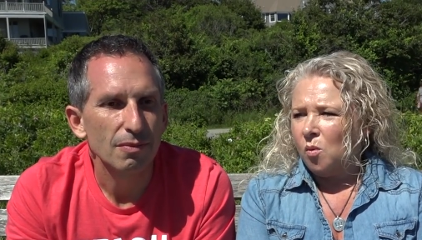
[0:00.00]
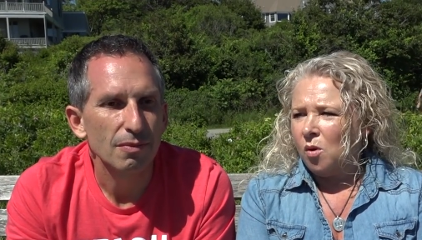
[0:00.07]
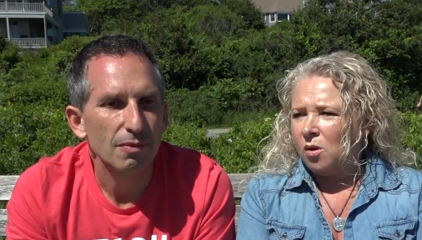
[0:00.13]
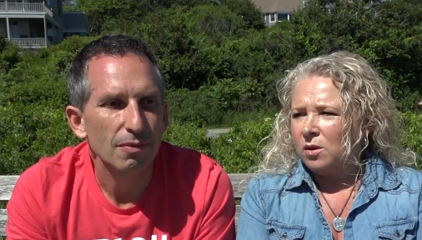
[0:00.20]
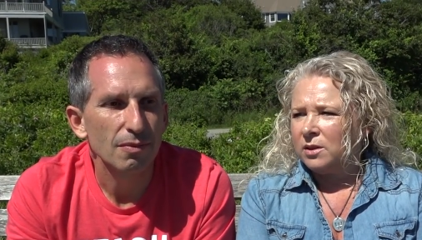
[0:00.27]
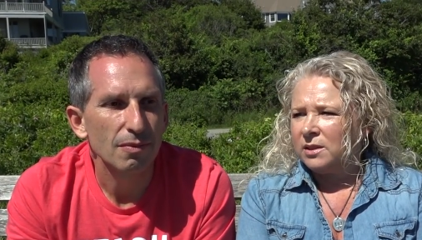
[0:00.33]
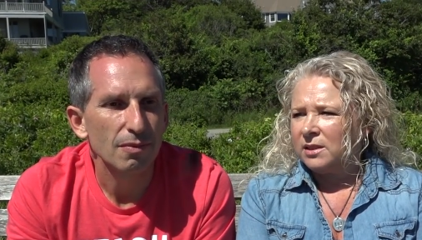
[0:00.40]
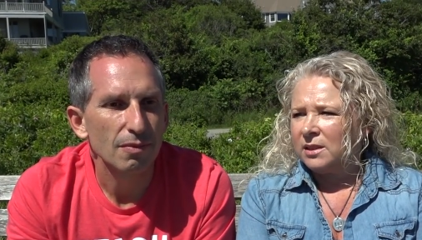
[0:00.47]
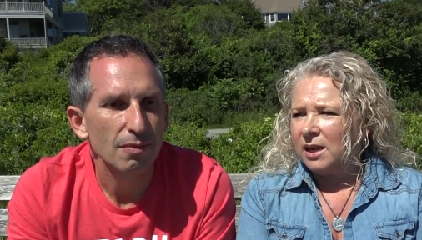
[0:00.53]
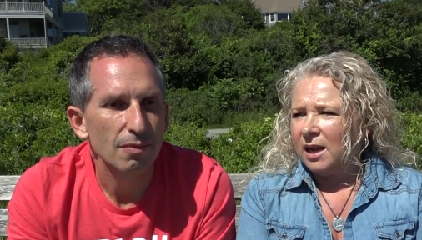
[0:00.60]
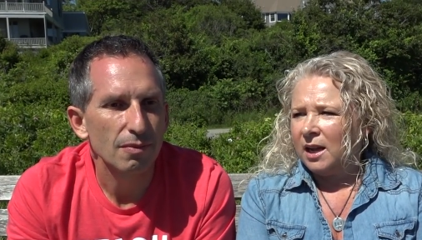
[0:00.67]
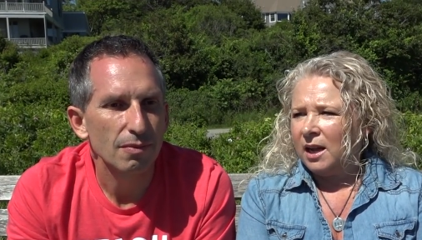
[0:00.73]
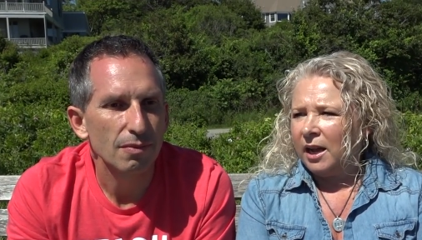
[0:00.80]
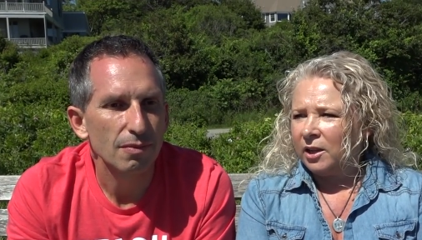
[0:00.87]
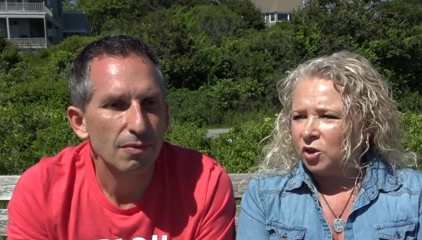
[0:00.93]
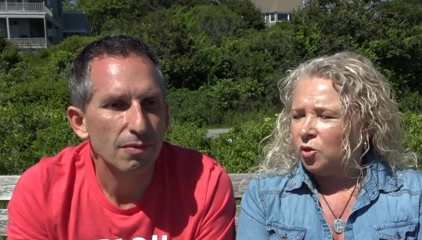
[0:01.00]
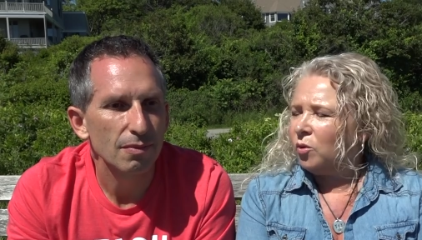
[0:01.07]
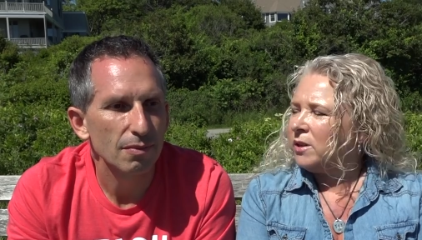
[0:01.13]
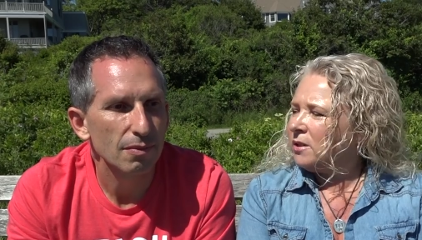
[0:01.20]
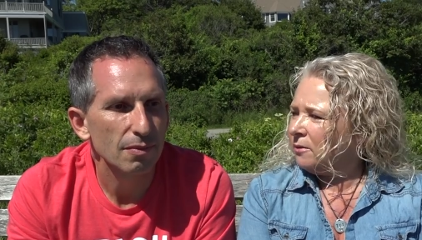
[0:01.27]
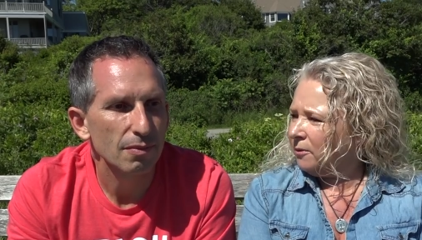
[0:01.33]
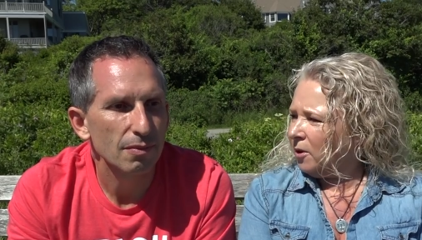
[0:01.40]
Speaker 1: was uh, our
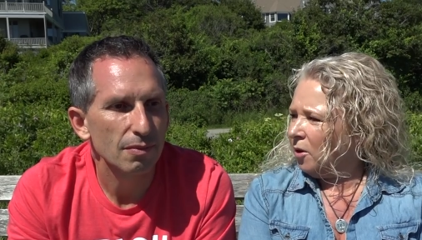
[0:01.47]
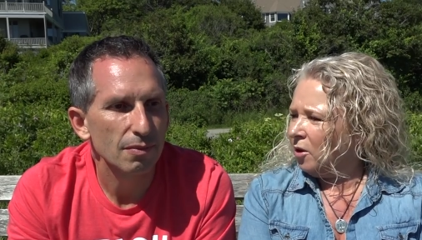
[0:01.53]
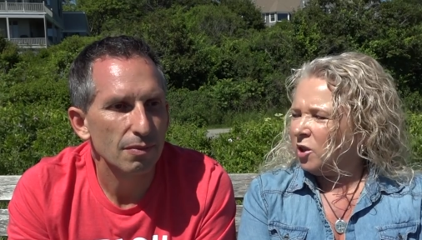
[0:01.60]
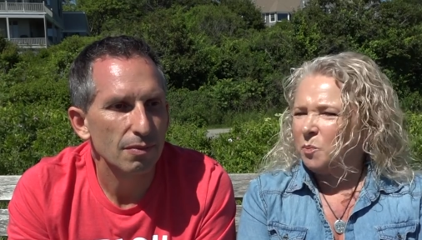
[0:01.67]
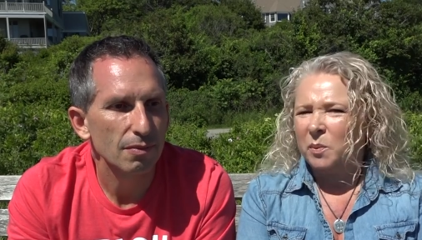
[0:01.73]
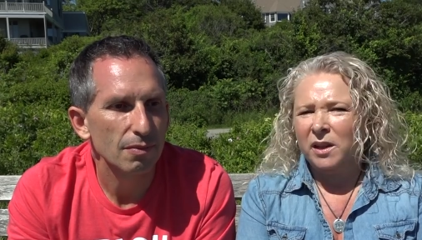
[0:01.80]
choice of coach.